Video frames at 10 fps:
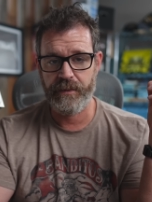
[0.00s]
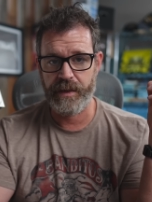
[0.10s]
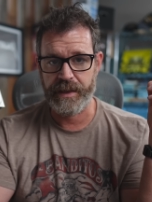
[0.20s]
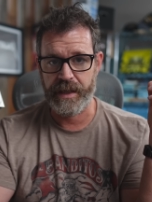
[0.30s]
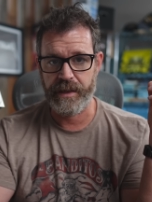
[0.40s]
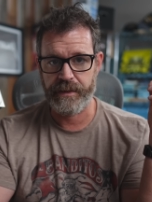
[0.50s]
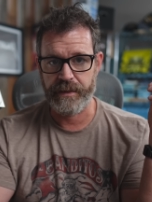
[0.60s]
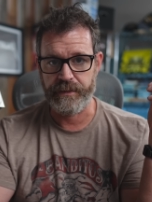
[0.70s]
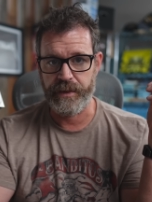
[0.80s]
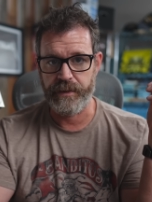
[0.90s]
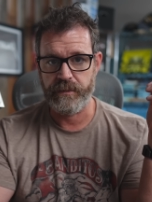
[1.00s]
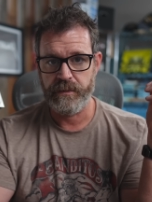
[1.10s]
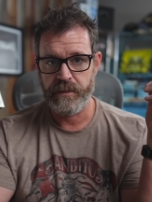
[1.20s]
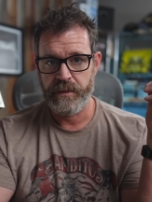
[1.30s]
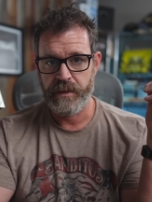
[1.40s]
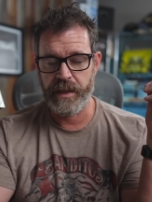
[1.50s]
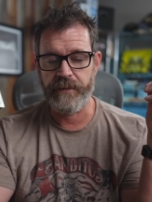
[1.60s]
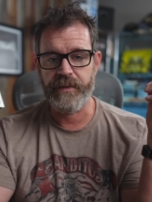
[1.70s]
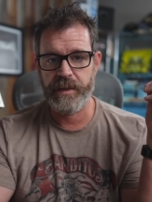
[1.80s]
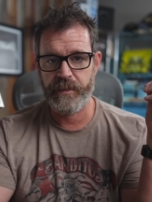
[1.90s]
don't like anything new. And
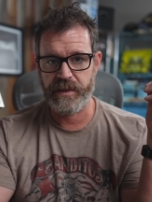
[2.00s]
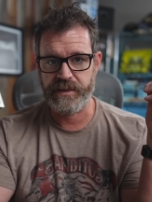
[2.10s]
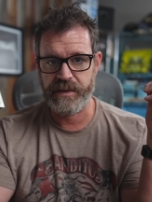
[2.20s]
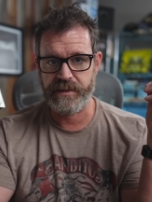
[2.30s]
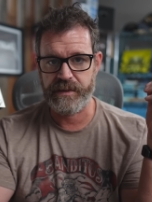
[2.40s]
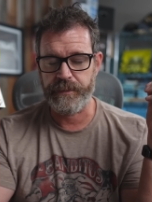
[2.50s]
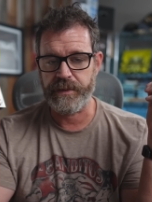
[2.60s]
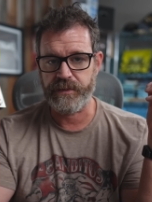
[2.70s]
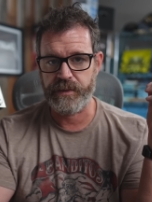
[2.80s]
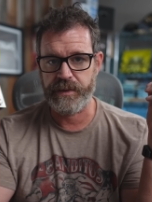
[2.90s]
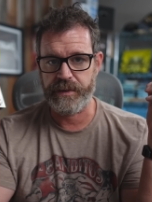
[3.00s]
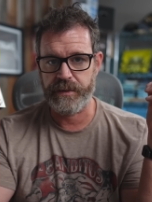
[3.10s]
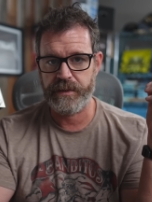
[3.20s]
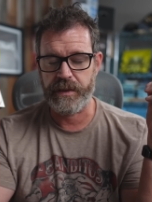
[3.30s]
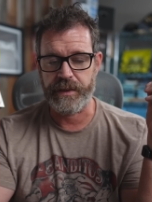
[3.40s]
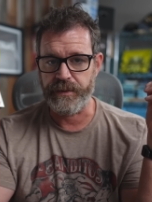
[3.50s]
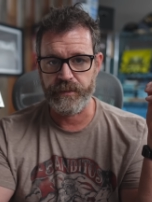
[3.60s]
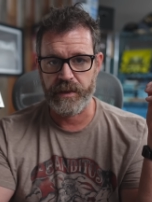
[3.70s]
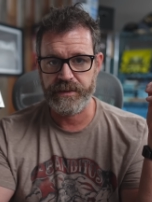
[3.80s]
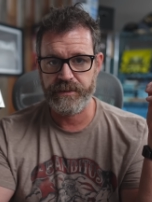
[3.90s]
if anybody says something's really good, like a new
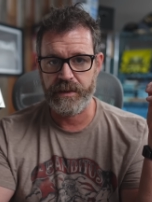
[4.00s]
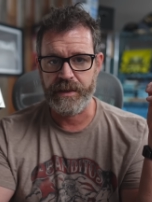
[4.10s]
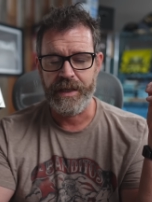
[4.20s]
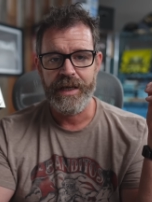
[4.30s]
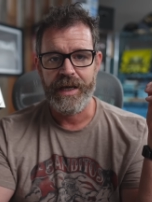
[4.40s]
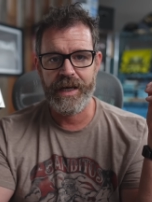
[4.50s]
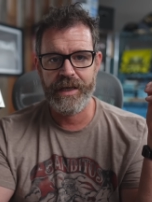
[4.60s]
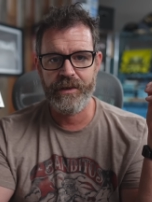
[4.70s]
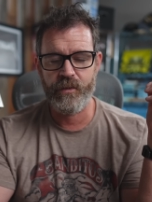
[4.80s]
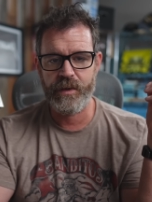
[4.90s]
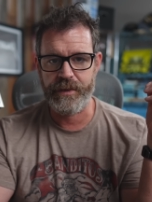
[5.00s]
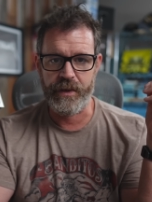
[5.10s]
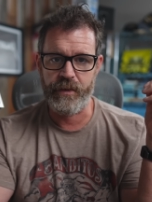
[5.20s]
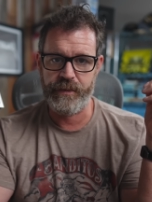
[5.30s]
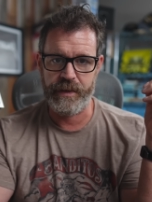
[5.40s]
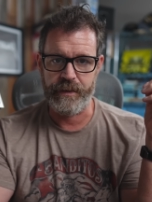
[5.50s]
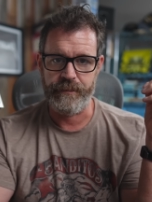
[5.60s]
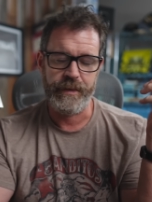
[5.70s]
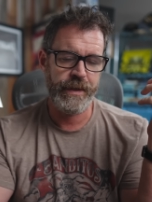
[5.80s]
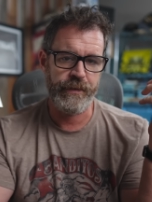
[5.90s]
restaurant, I don't want to go there.
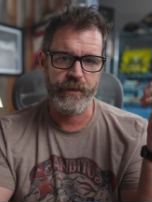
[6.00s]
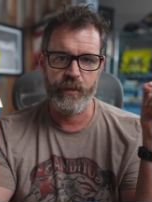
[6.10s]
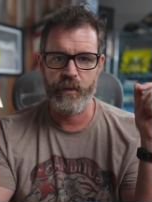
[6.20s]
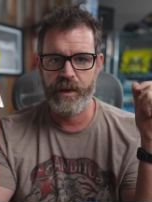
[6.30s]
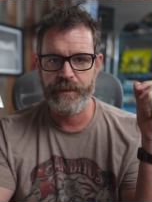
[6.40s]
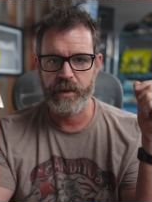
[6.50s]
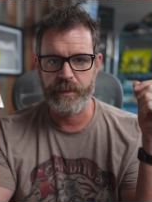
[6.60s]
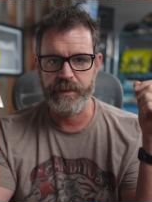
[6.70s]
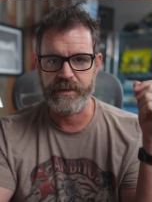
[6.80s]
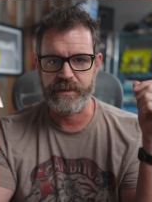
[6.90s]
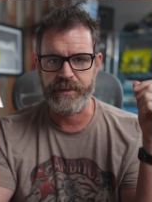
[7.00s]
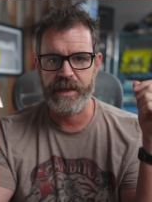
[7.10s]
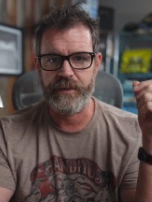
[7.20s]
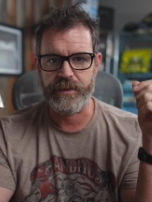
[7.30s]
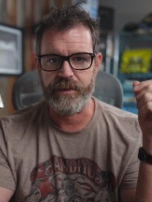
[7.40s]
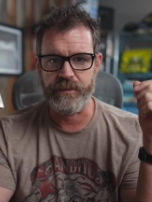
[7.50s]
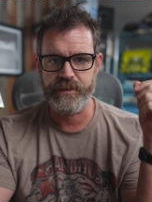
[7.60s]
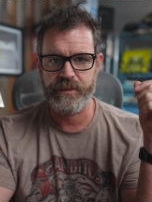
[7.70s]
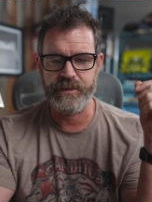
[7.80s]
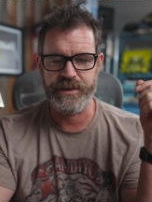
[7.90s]
I don't know why, probably because I'm
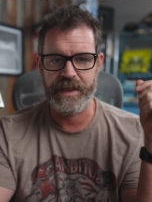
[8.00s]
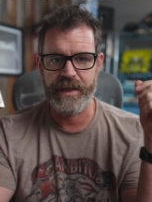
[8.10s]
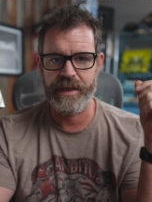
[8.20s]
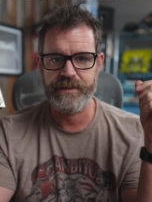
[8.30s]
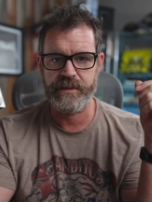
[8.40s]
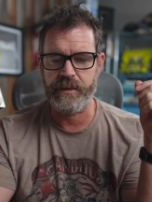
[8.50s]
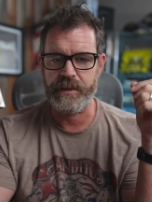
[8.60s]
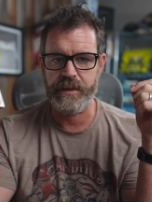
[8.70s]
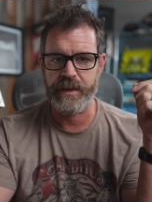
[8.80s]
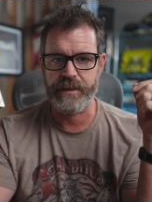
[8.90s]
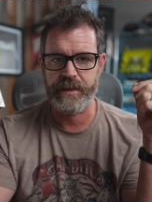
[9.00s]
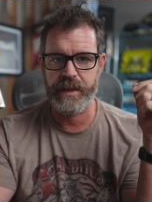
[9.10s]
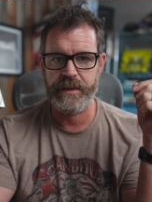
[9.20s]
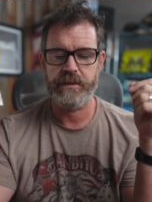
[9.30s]
counterculture, Gen X, something like that.